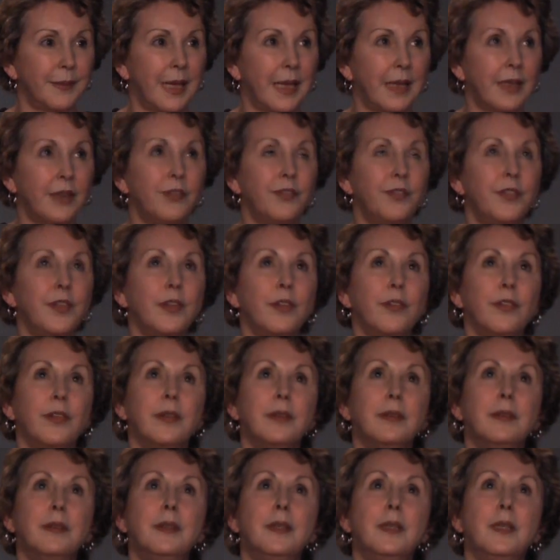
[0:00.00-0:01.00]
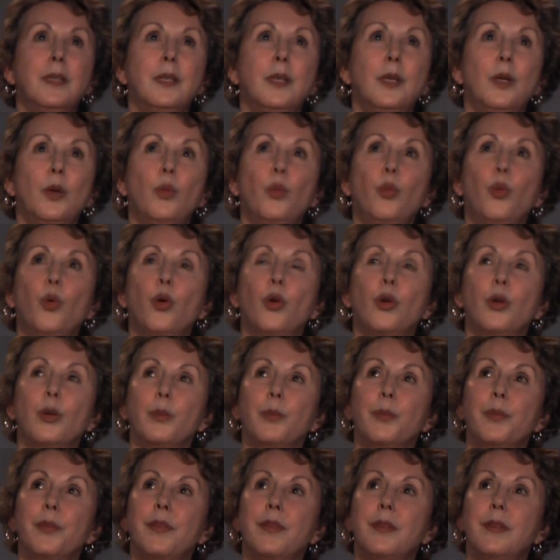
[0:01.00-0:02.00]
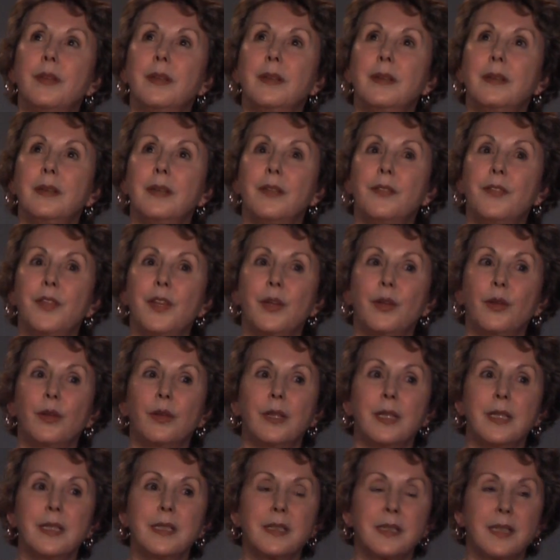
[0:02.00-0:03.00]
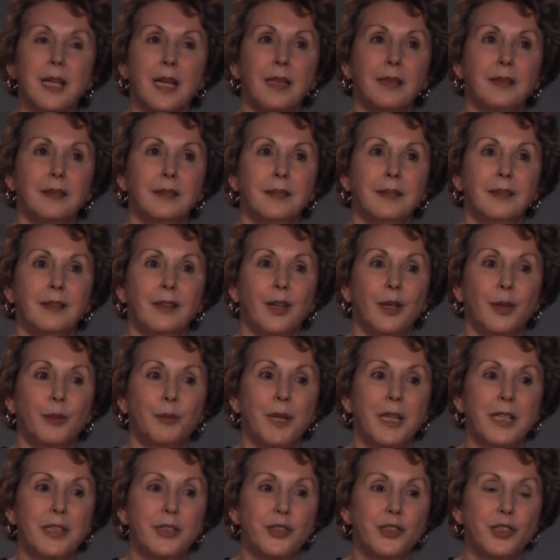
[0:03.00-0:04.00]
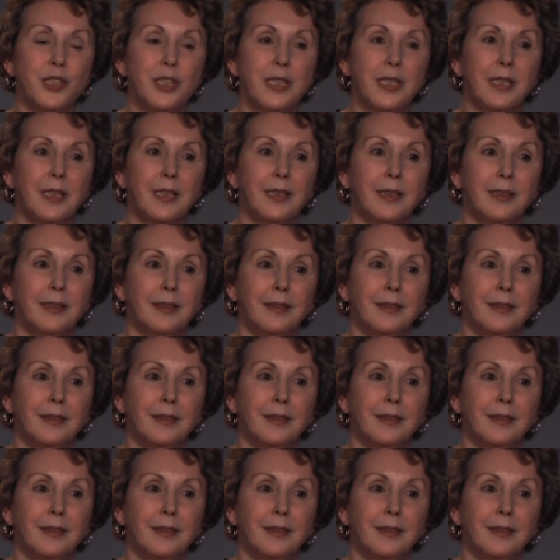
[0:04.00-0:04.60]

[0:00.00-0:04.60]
I can feel the warmth of the early sun on my cheek.